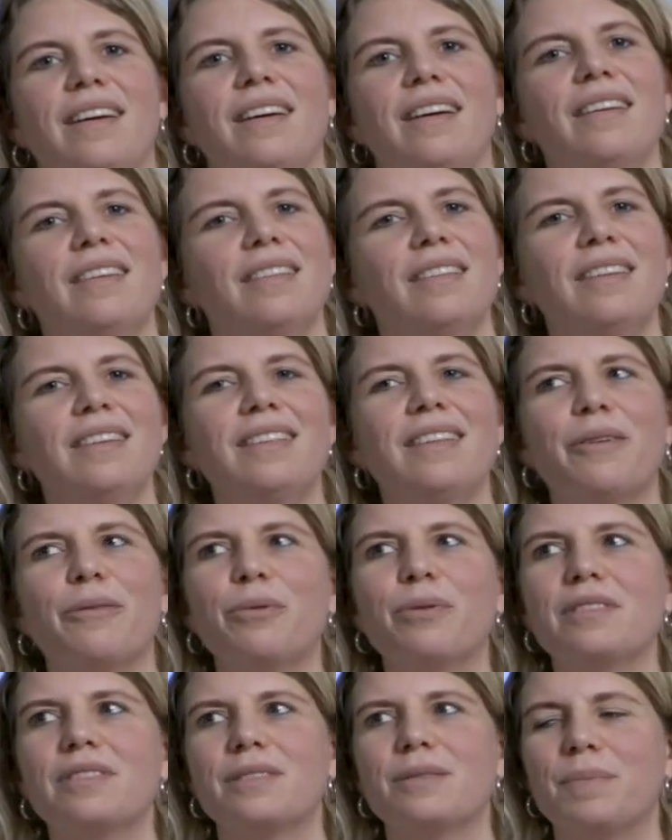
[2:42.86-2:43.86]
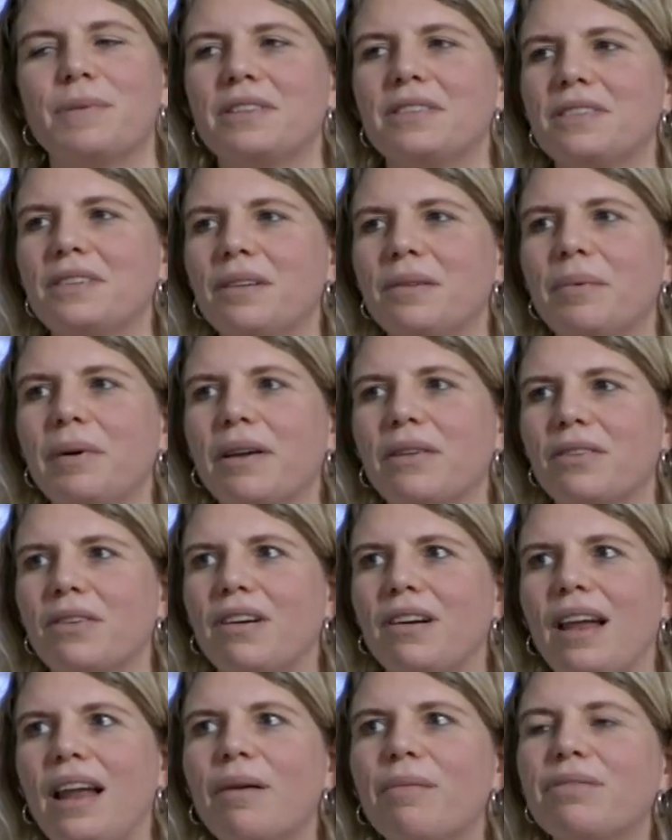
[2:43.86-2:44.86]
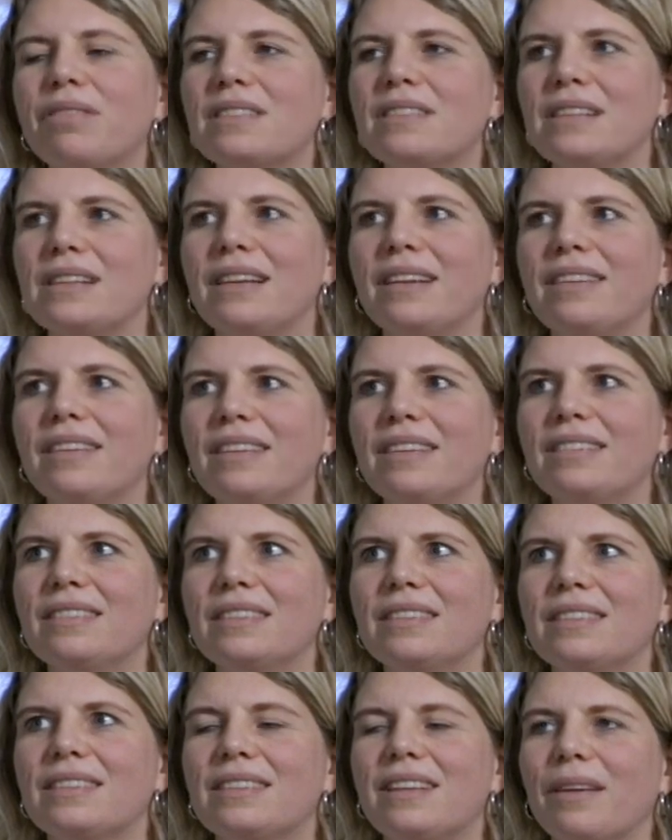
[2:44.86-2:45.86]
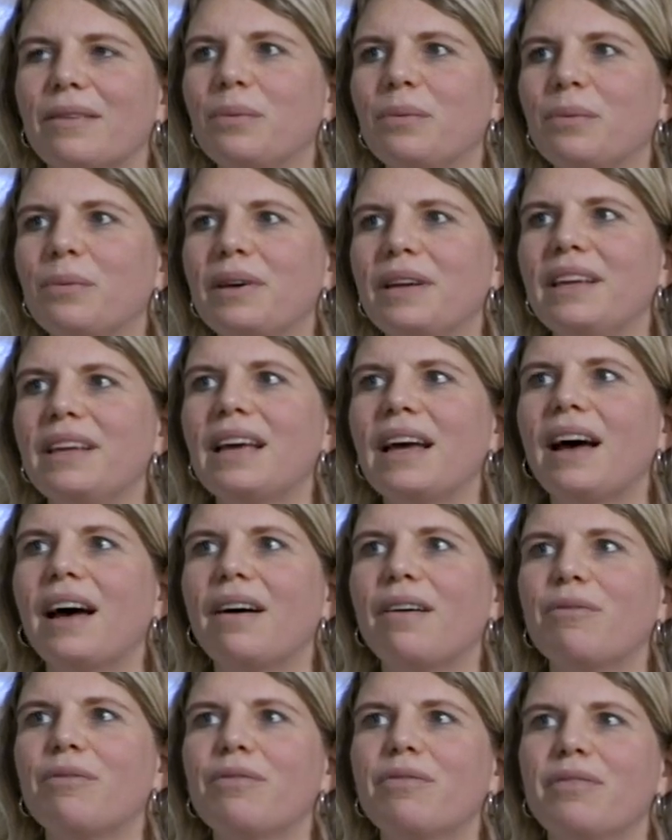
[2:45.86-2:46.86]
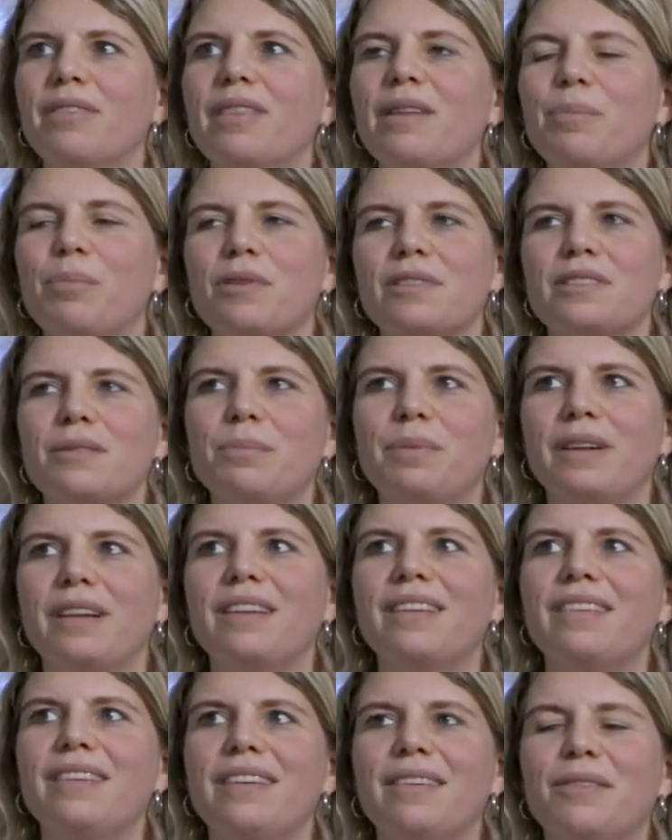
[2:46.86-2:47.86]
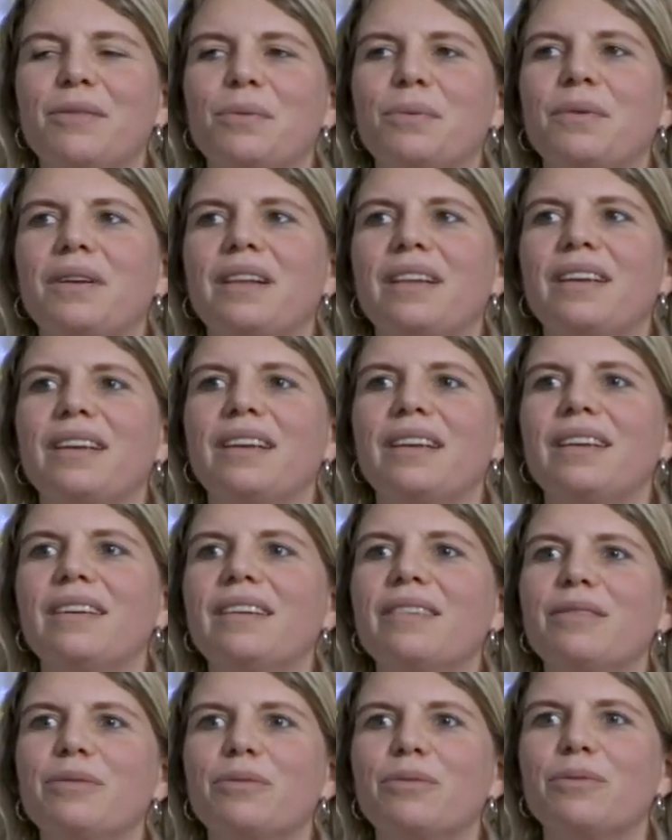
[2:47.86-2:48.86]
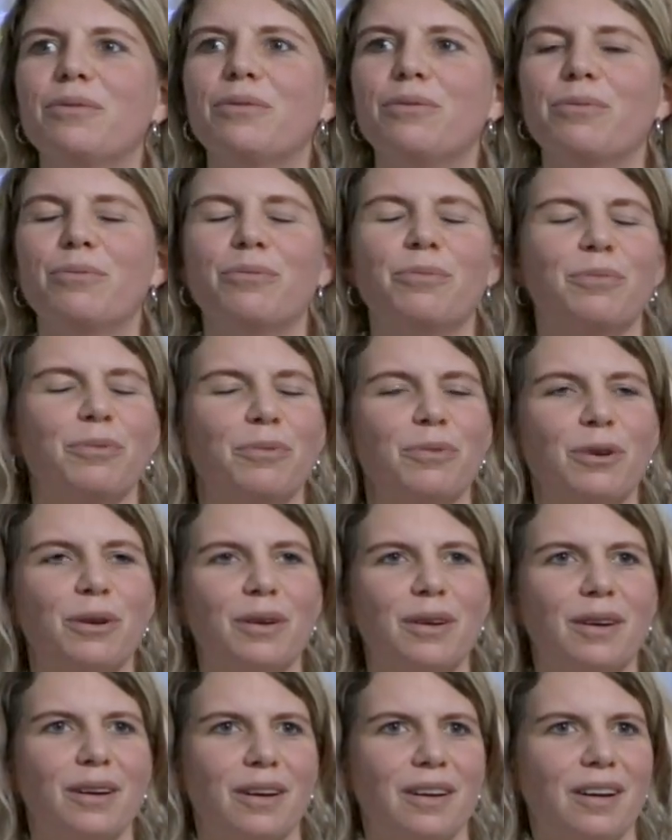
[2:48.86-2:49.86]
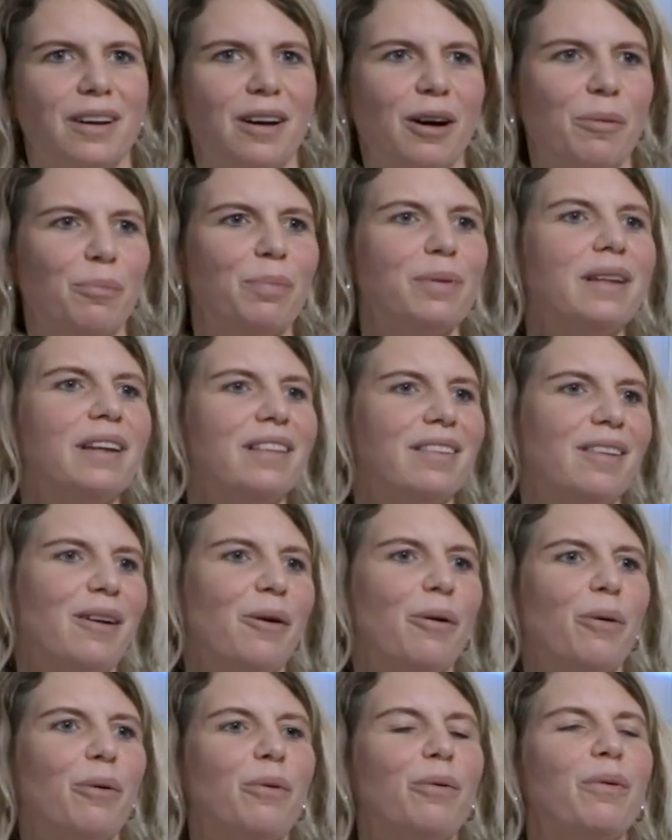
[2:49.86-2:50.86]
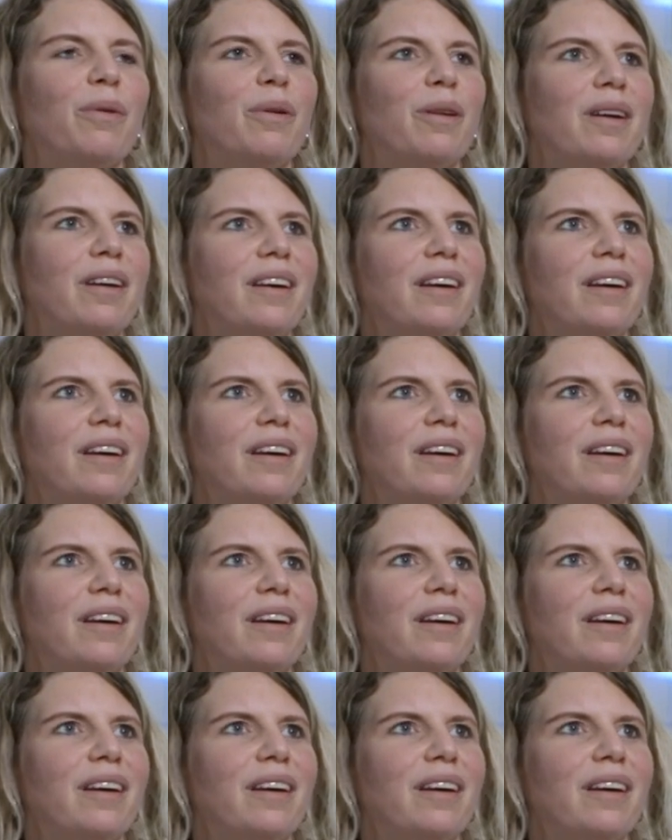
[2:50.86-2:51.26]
I think that what's special about our lab facilities is that we have the possibility to really complete the whole